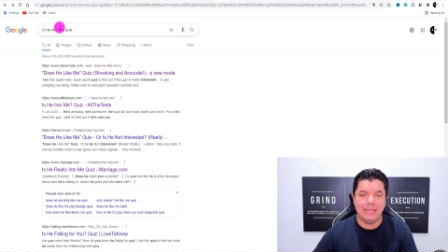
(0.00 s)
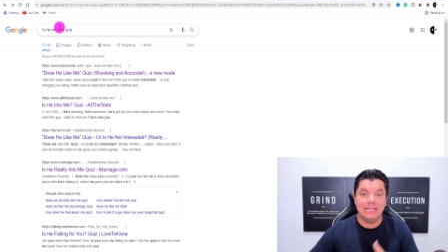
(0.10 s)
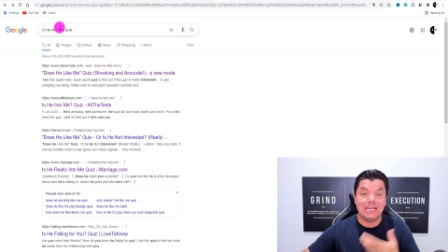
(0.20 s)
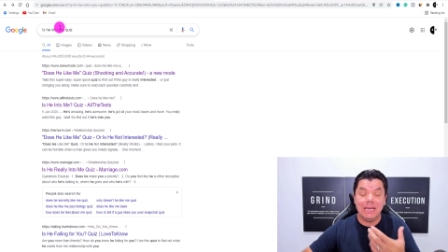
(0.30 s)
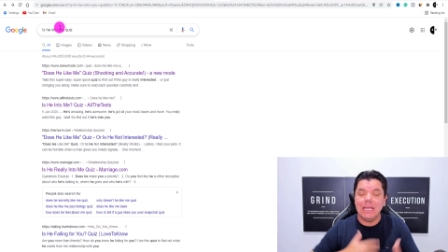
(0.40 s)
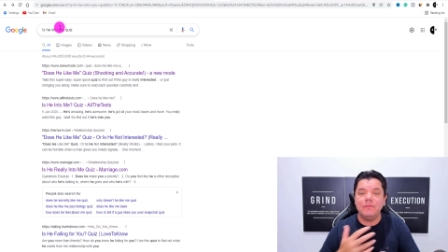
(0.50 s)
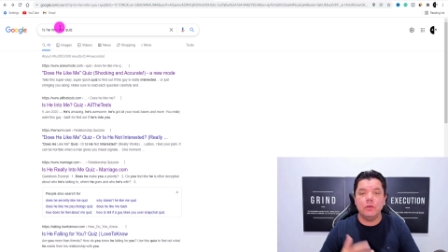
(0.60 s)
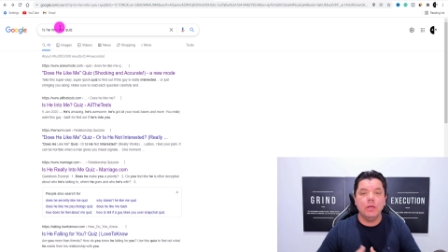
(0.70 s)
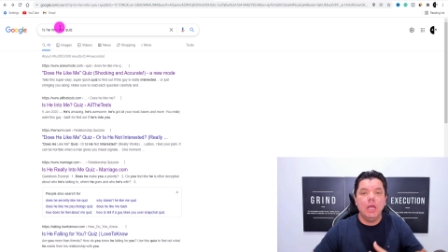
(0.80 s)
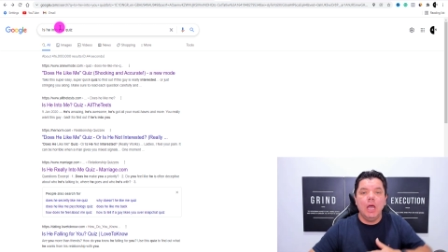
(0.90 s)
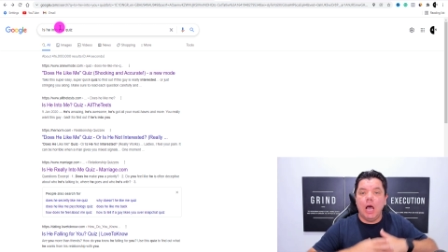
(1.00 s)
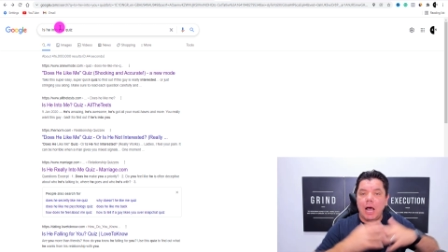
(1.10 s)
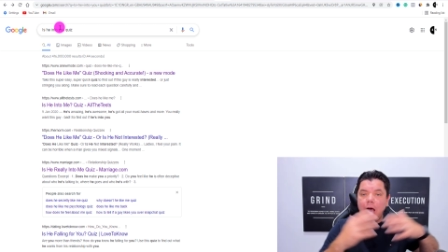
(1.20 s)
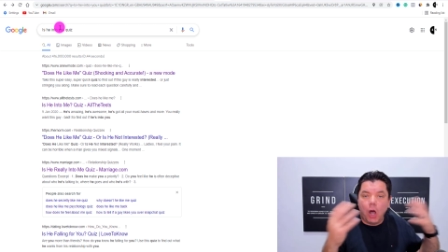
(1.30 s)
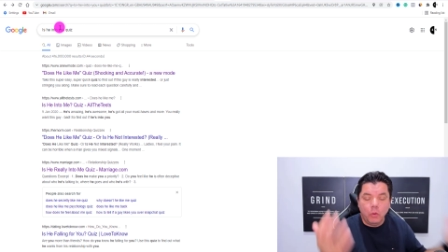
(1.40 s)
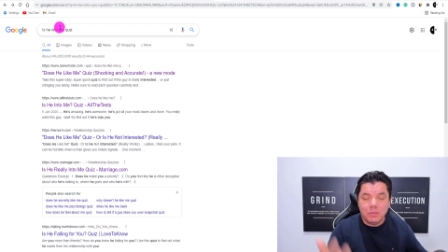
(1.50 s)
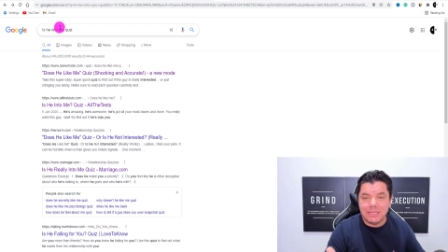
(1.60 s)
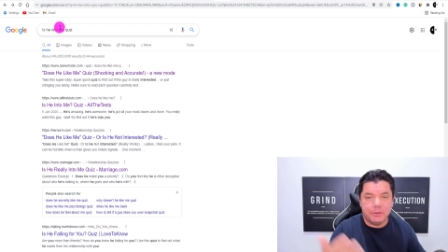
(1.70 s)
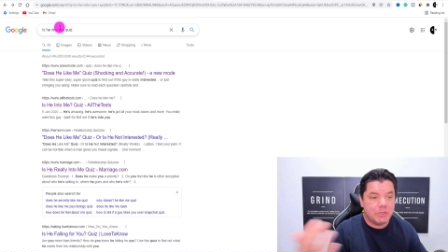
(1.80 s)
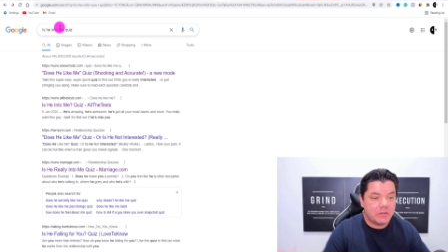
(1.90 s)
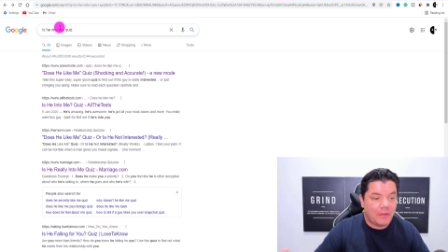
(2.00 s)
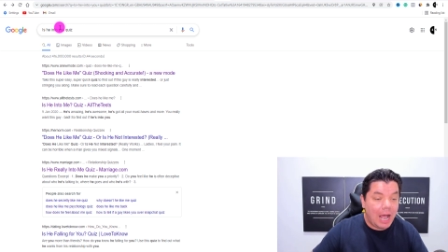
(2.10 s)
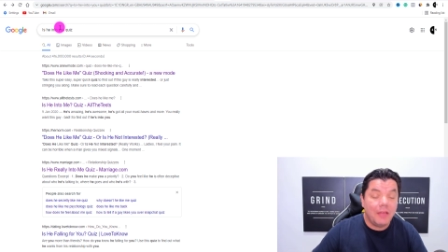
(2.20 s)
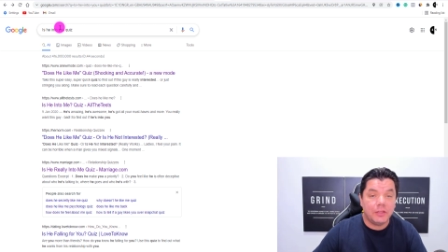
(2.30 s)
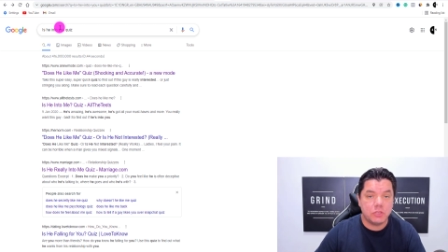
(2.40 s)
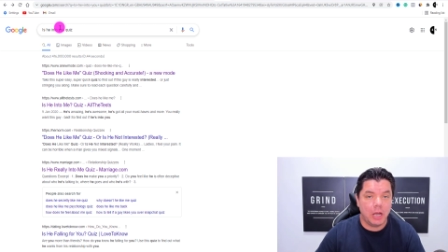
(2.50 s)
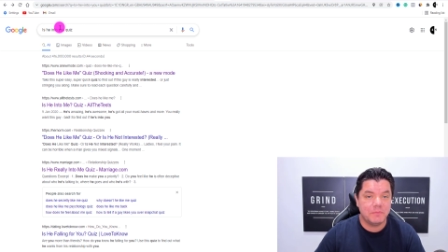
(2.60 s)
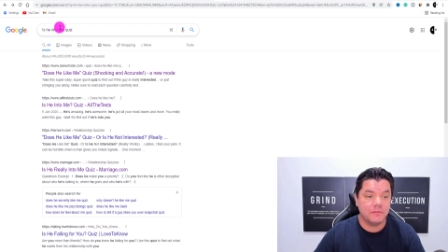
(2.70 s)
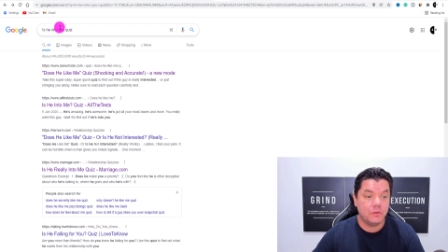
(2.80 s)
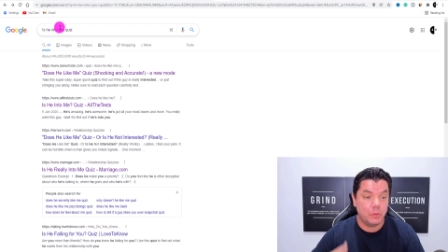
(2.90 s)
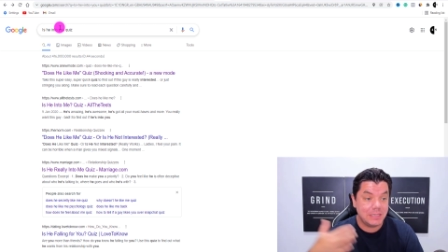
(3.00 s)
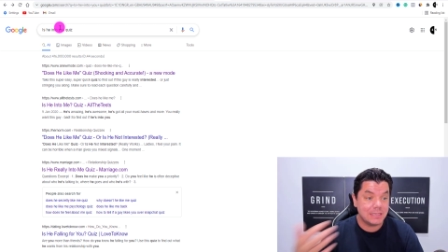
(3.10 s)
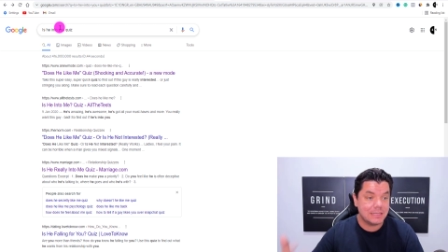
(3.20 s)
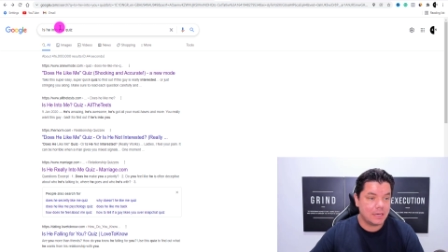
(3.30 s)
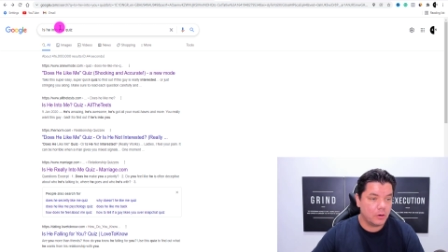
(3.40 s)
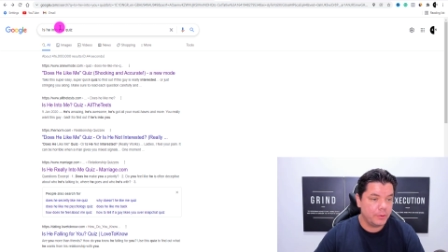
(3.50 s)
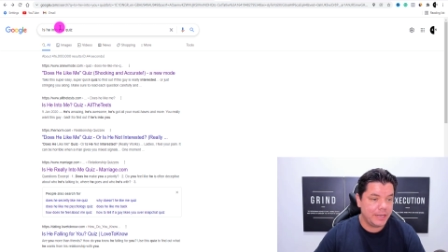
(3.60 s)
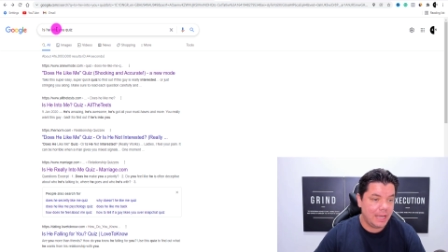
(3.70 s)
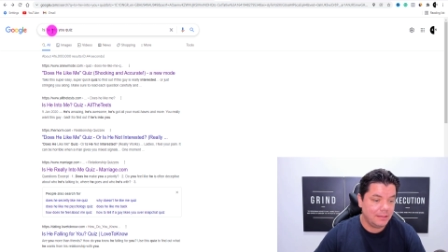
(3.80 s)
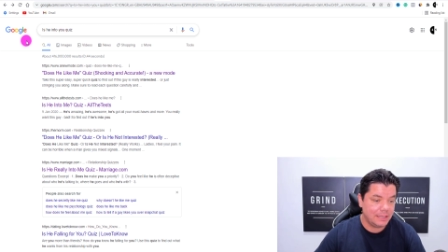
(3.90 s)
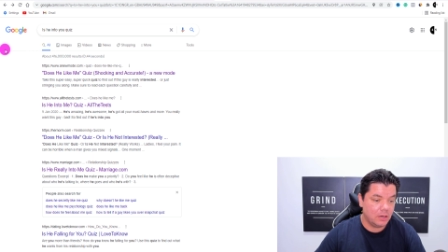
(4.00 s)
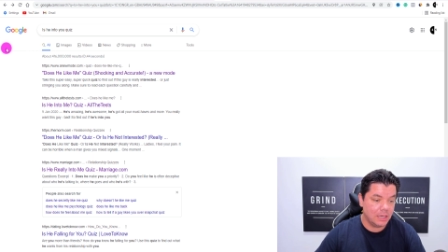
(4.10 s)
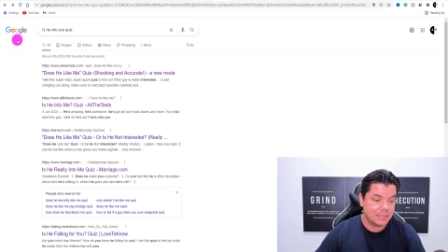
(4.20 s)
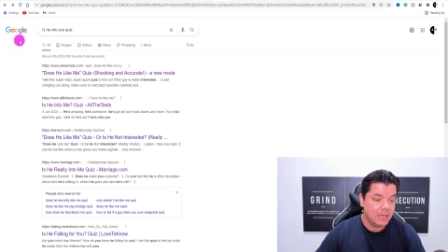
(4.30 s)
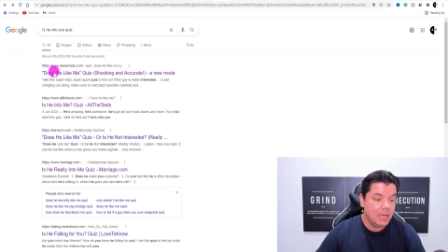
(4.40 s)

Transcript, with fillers: And it's gonna give you a whole series of other types of quizzes that are already out there, guys.